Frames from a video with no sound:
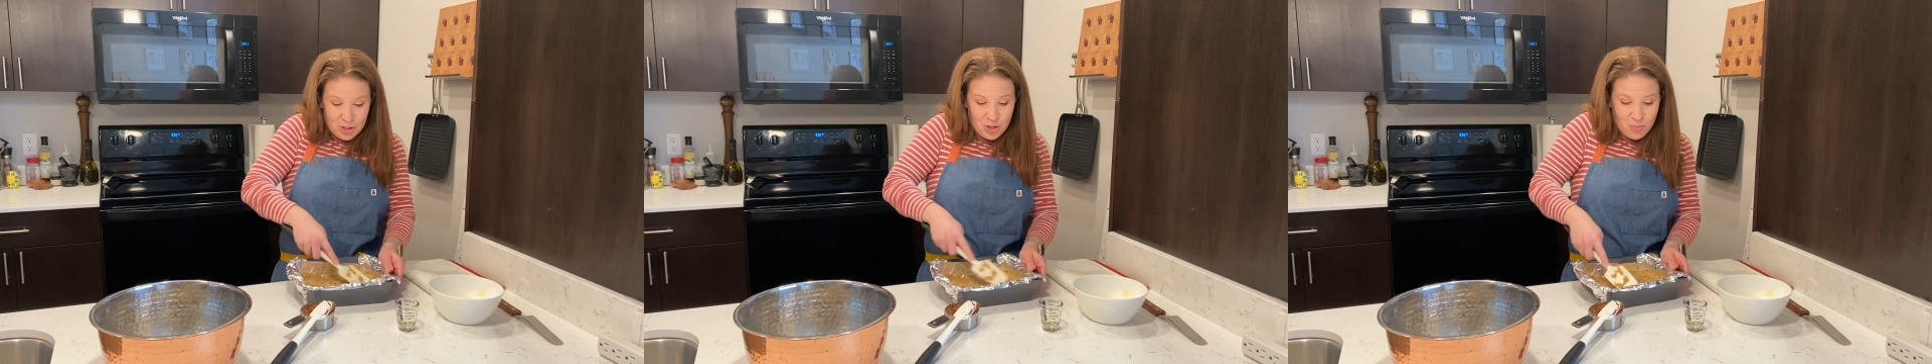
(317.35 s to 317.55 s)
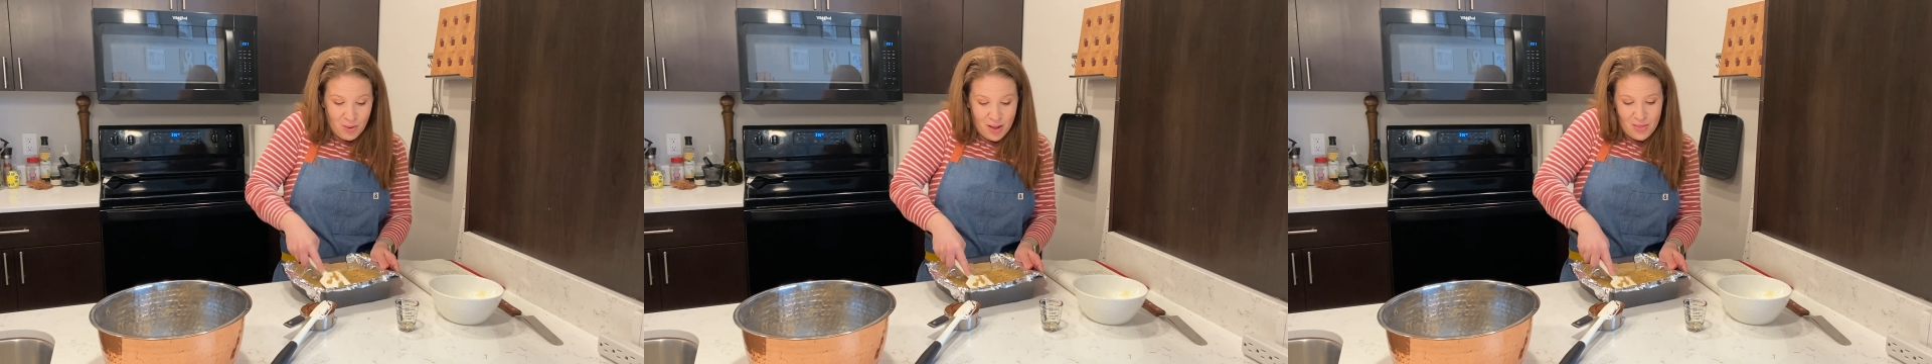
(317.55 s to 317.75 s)

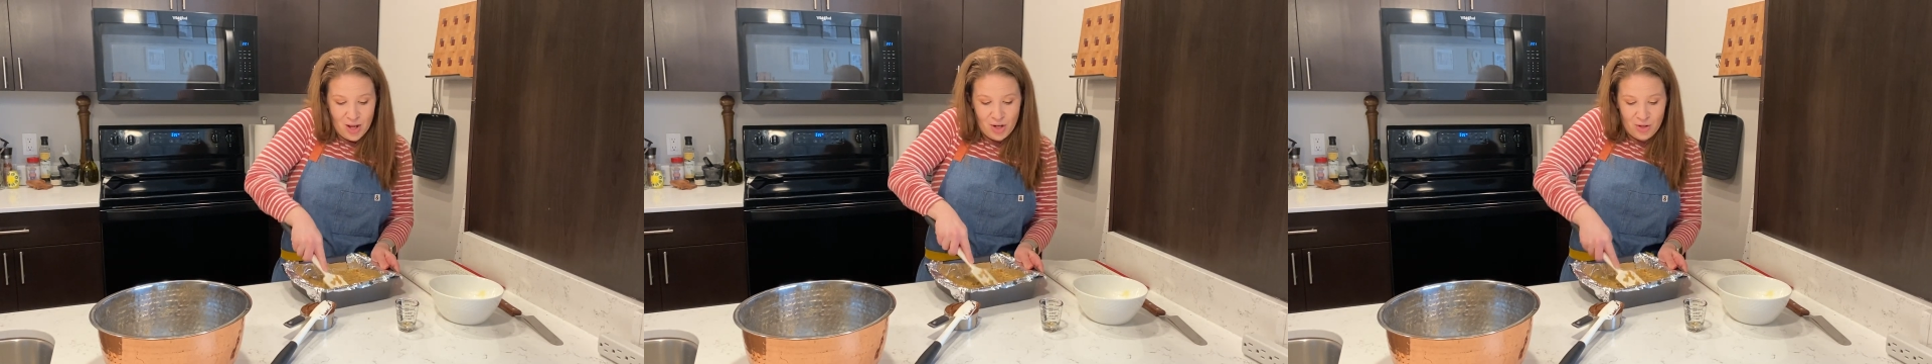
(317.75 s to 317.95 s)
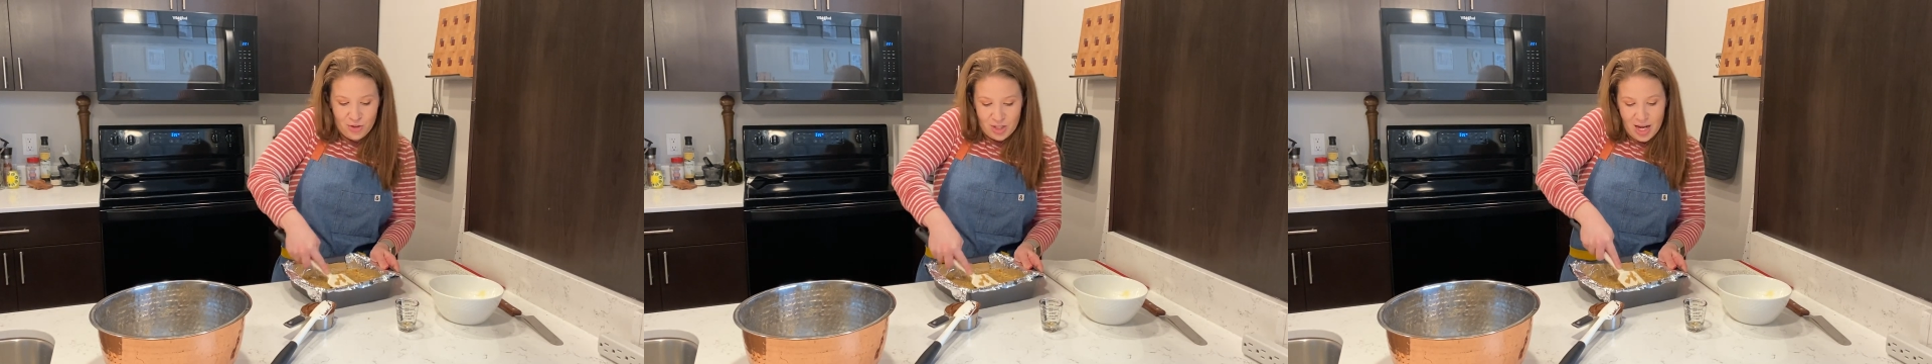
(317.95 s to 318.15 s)
spread
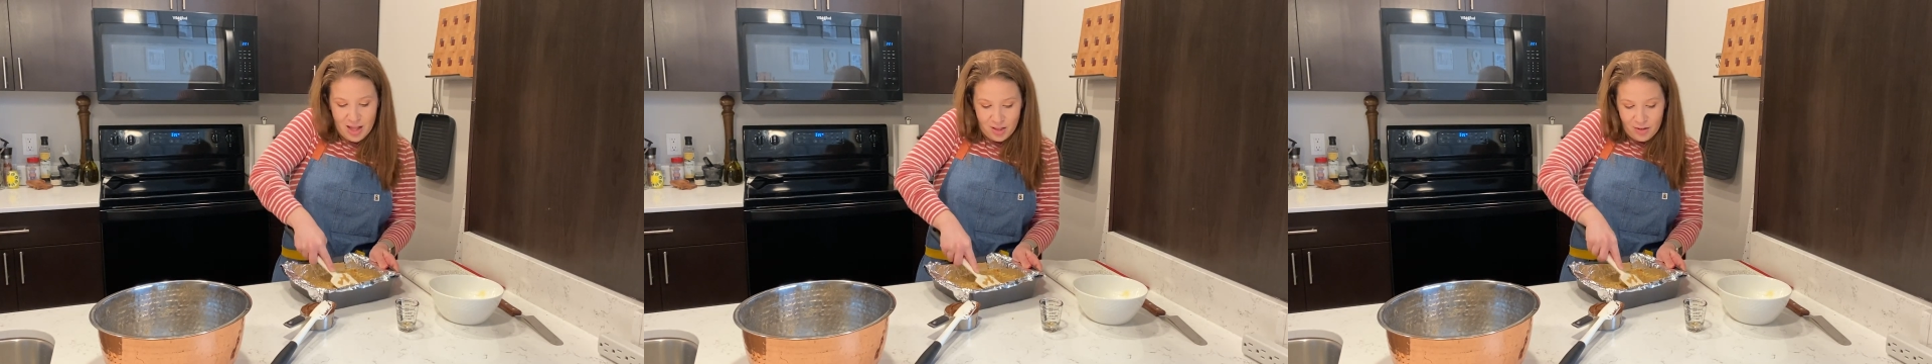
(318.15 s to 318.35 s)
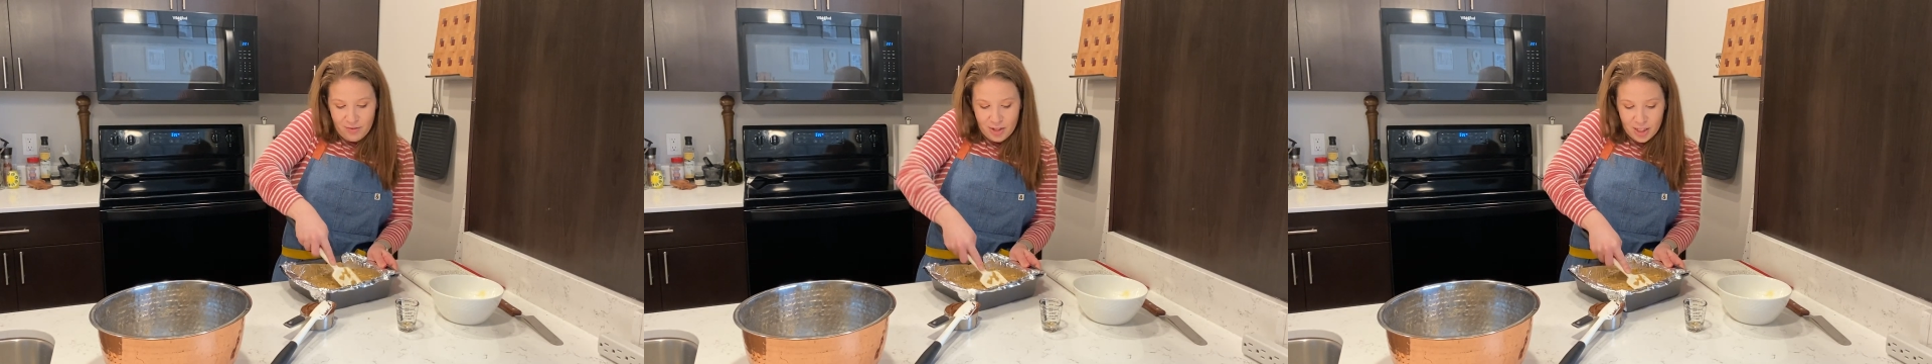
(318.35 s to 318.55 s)
that
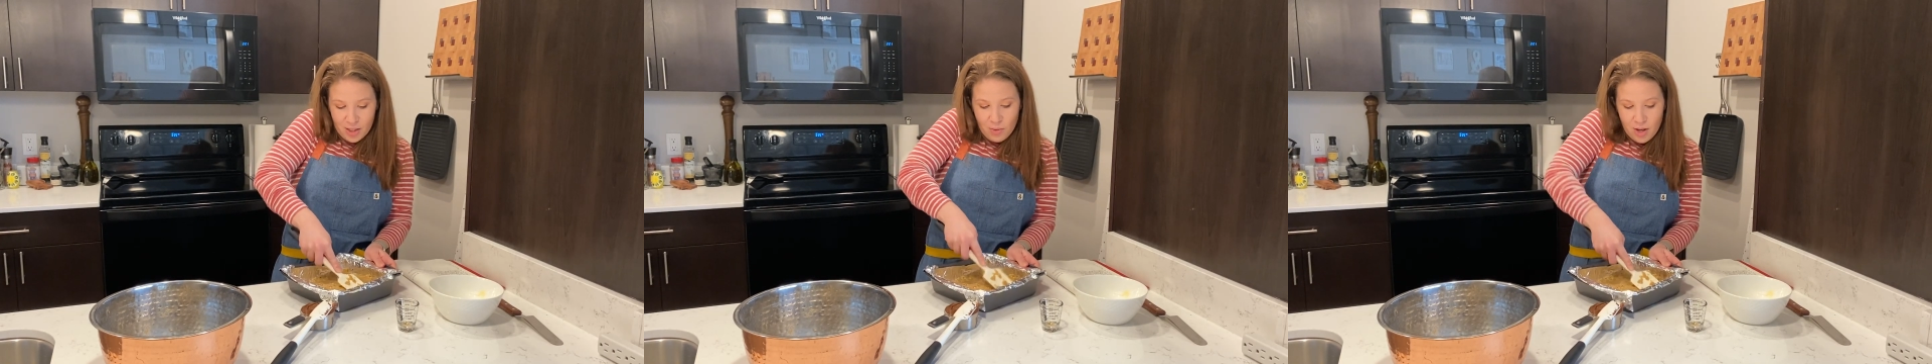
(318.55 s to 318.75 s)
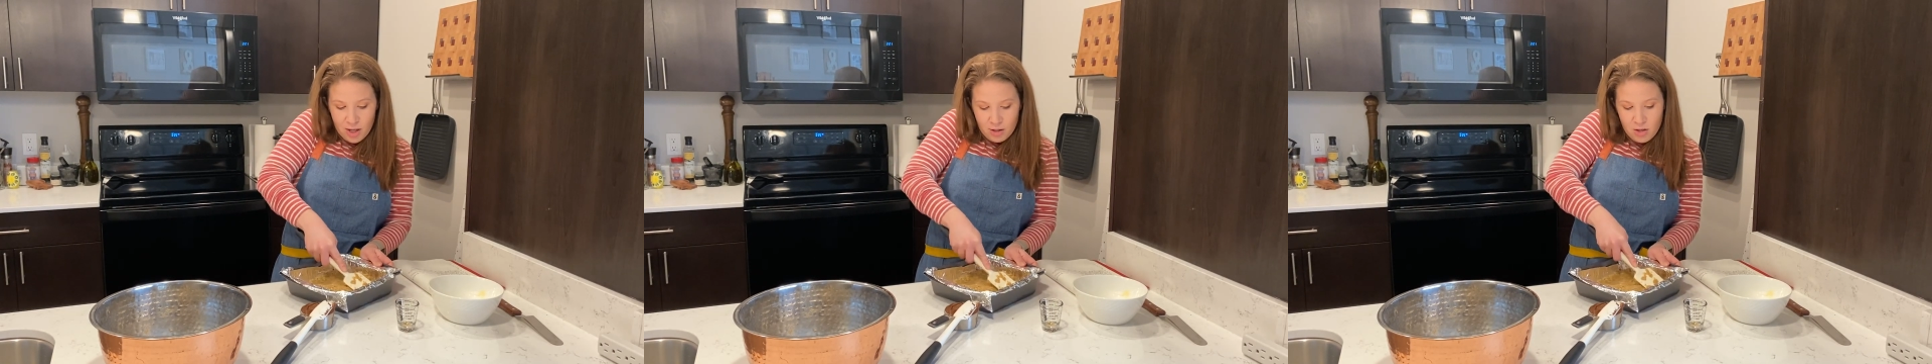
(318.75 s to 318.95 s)
Nutella
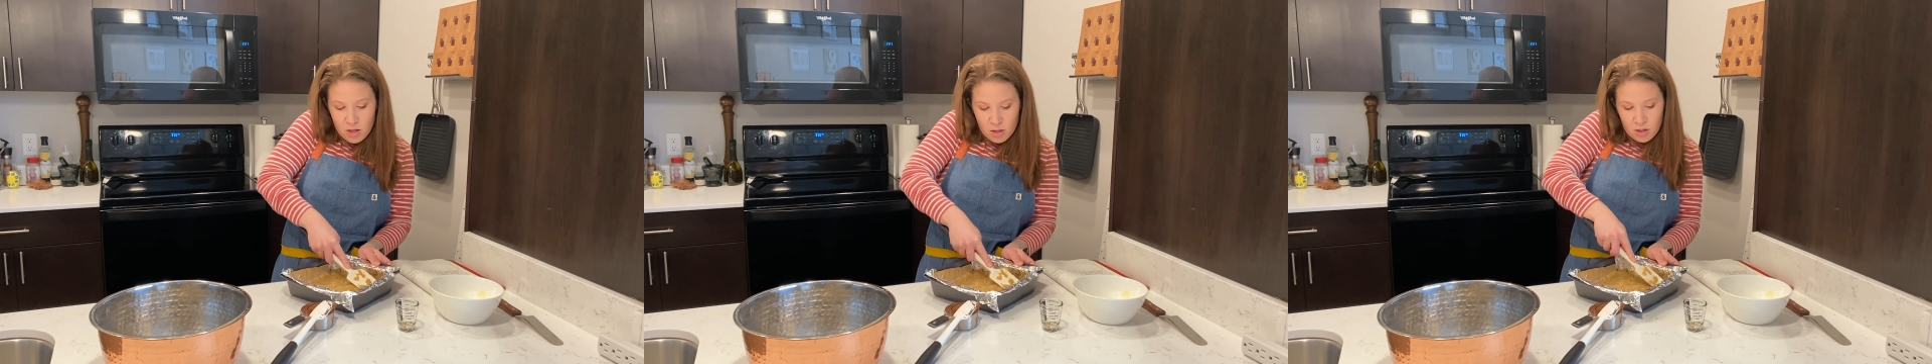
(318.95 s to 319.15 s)
very well.